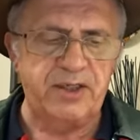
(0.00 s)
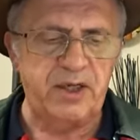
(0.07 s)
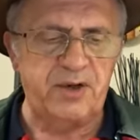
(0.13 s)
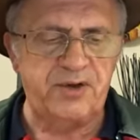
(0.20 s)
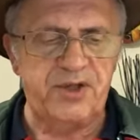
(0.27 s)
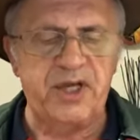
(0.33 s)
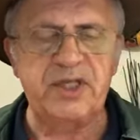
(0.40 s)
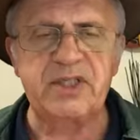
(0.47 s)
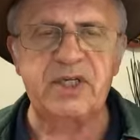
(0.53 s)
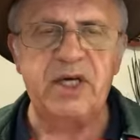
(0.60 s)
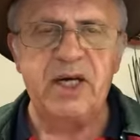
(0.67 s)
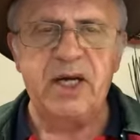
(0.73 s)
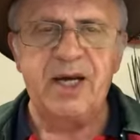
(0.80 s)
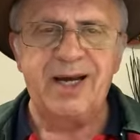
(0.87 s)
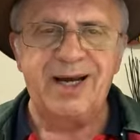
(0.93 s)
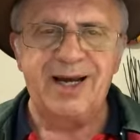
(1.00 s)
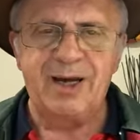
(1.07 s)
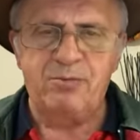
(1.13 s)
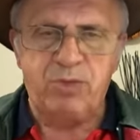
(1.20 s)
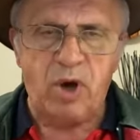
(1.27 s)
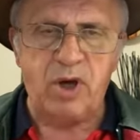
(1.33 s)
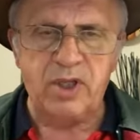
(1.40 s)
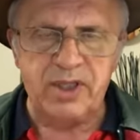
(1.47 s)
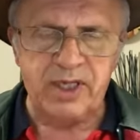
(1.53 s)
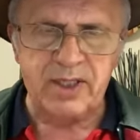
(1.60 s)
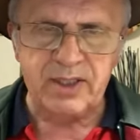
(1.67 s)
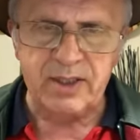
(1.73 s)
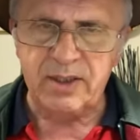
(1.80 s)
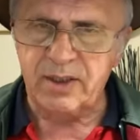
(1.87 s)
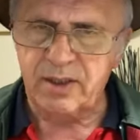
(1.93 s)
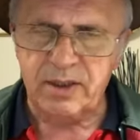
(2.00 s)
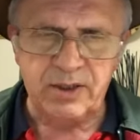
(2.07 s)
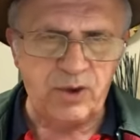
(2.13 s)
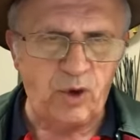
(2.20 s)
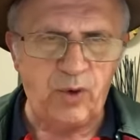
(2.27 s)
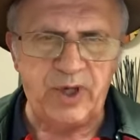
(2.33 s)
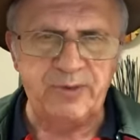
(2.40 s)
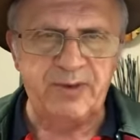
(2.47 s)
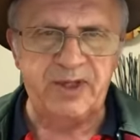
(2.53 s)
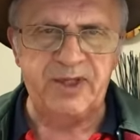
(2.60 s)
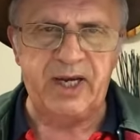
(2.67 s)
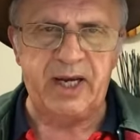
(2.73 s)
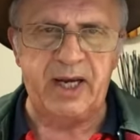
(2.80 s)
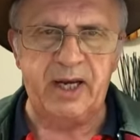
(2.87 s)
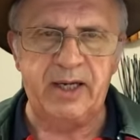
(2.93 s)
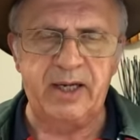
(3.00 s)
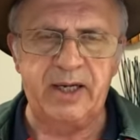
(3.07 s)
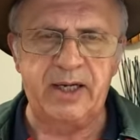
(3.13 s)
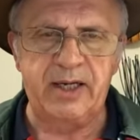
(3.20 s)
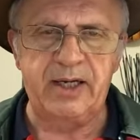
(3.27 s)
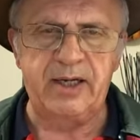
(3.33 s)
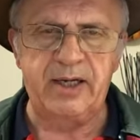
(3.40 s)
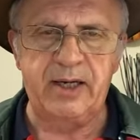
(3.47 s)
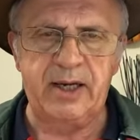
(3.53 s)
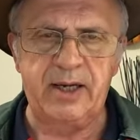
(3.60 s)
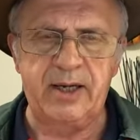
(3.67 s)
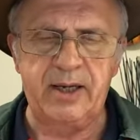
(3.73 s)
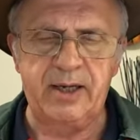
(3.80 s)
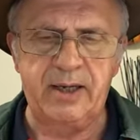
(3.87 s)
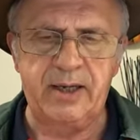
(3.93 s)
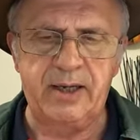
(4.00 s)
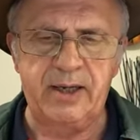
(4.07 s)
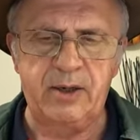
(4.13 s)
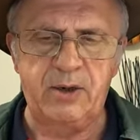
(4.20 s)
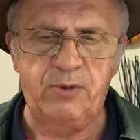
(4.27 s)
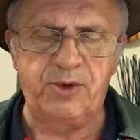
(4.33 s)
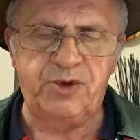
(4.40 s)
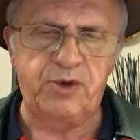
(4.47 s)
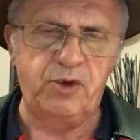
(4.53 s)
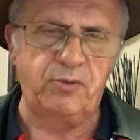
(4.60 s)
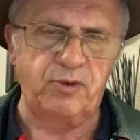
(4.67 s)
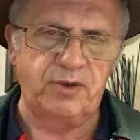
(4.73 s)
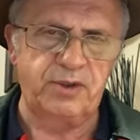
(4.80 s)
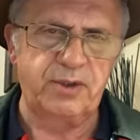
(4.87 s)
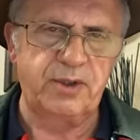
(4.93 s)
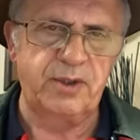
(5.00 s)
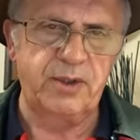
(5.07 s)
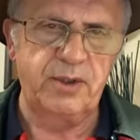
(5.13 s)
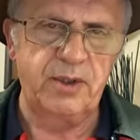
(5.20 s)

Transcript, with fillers: So things, uh, politics has always been there in uh, uh with humans.